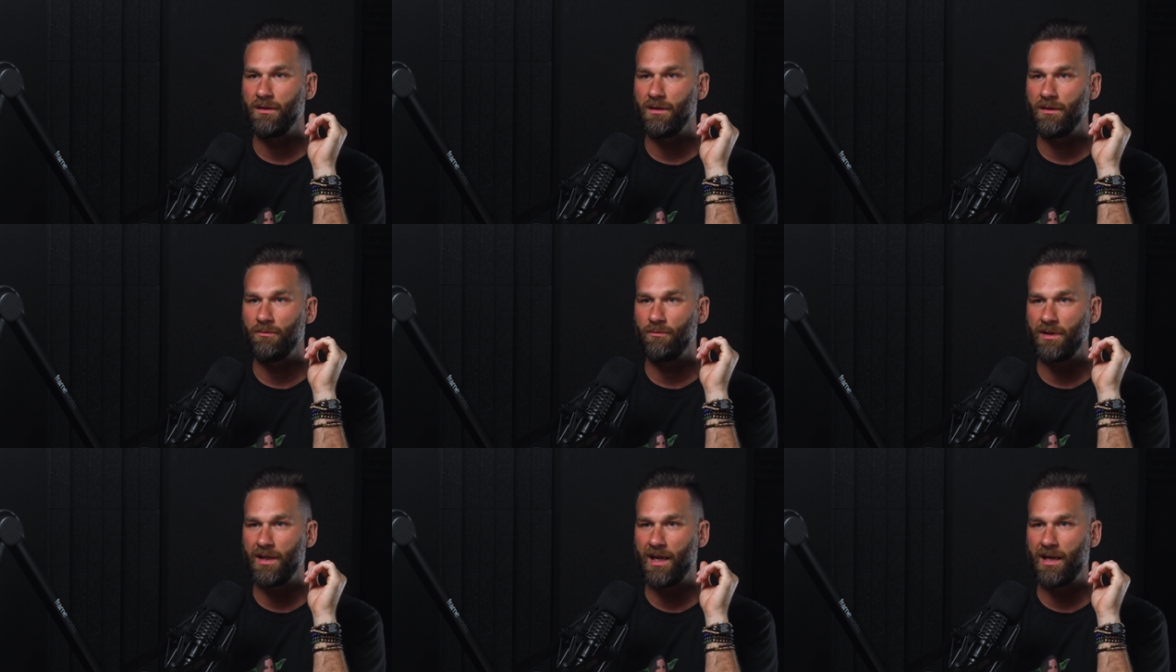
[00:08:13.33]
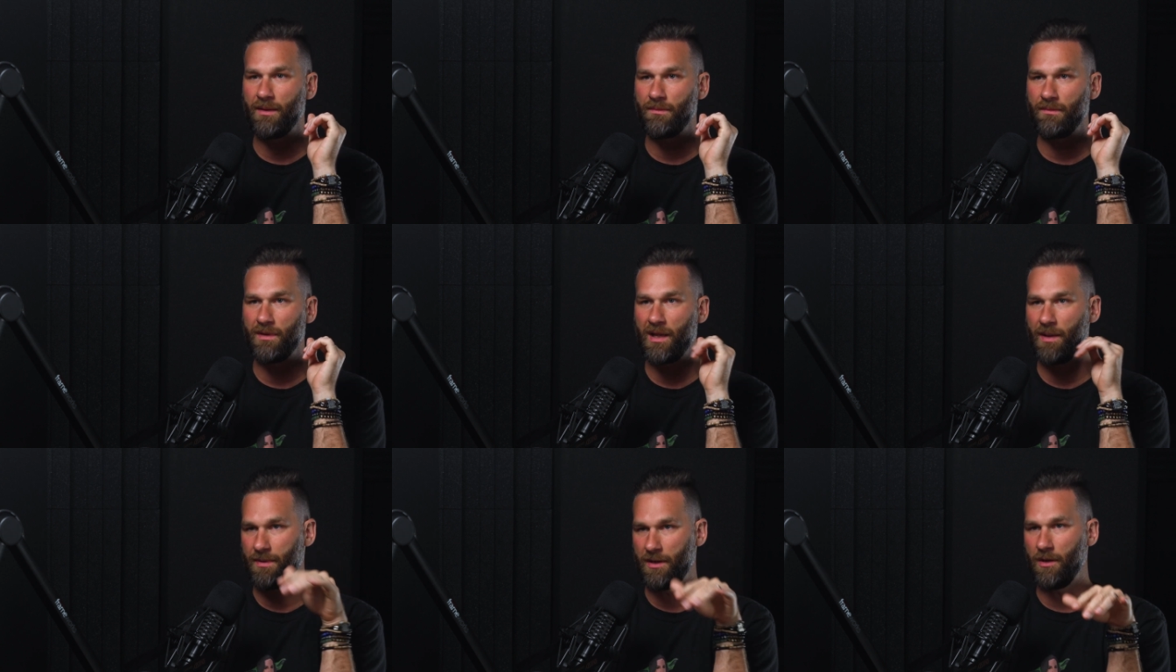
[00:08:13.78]
Mm-hmm. Would that
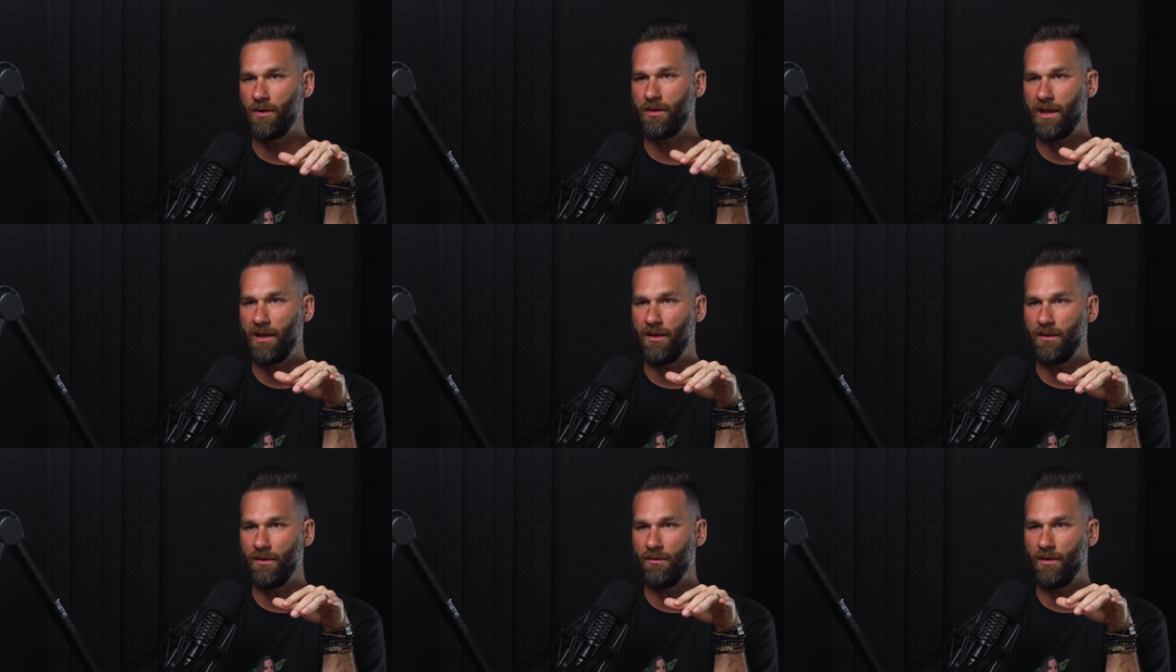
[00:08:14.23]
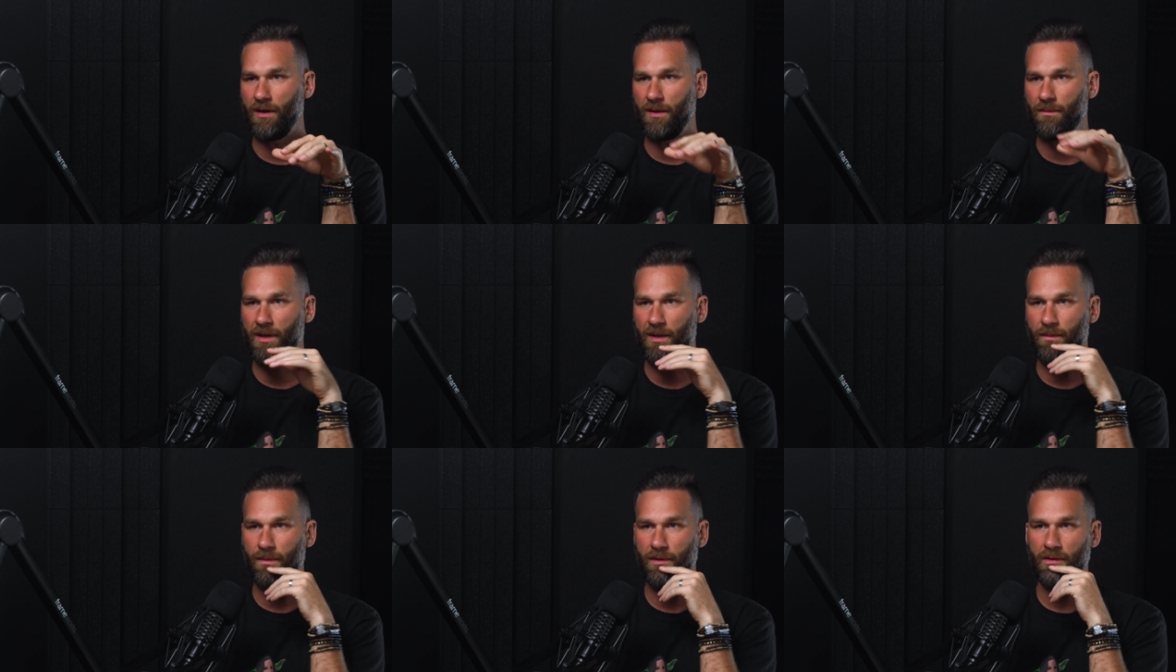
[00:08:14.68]
that be okay though, right?
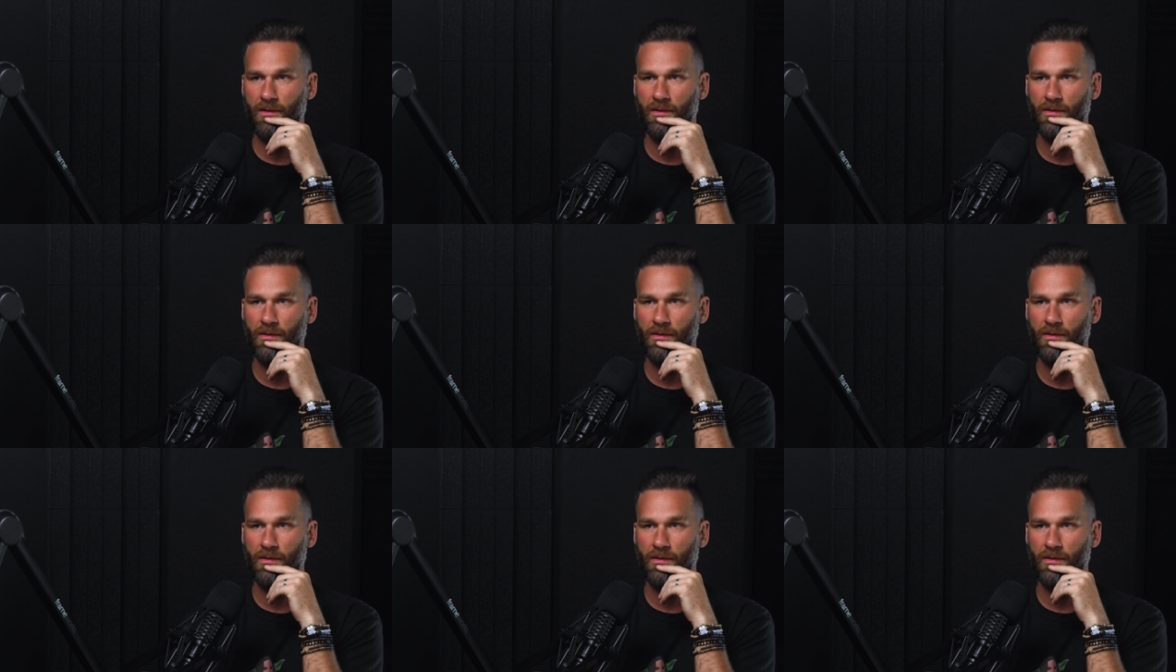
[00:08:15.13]
Maybe that's